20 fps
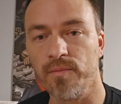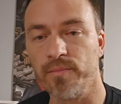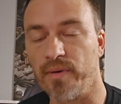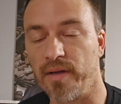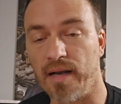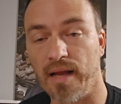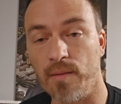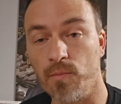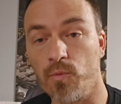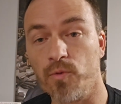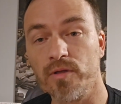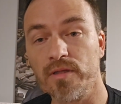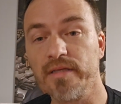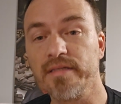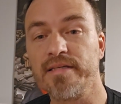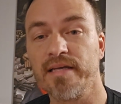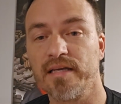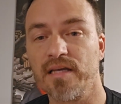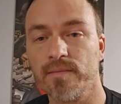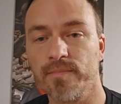but I'm really
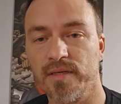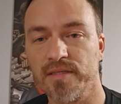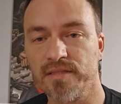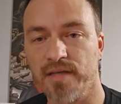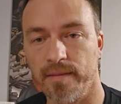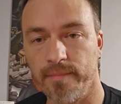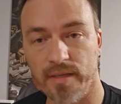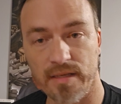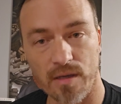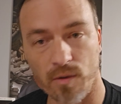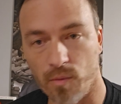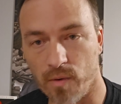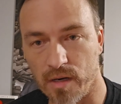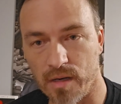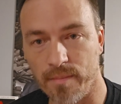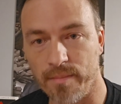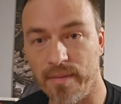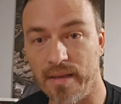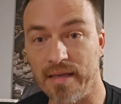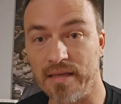taking my time, and I want
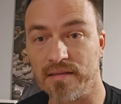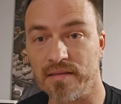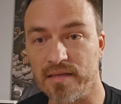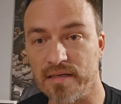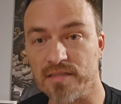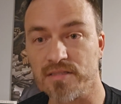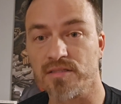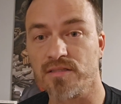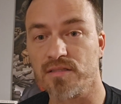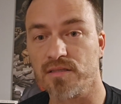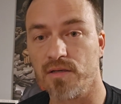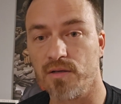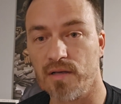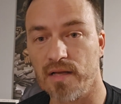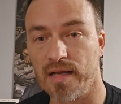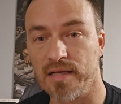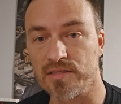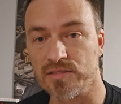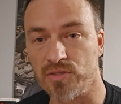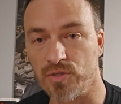to make this
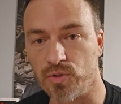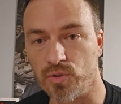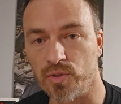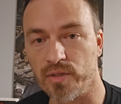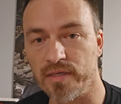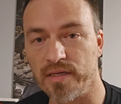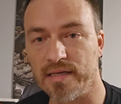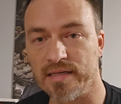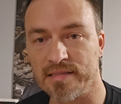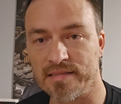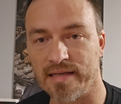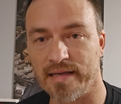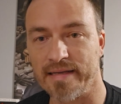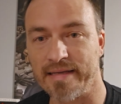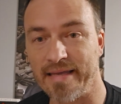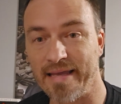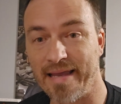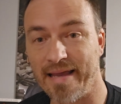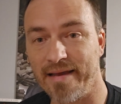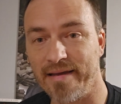as good as I
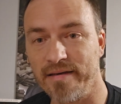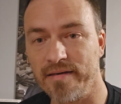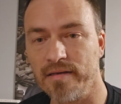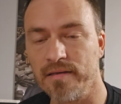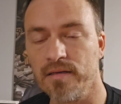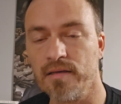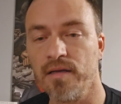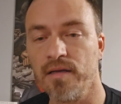can.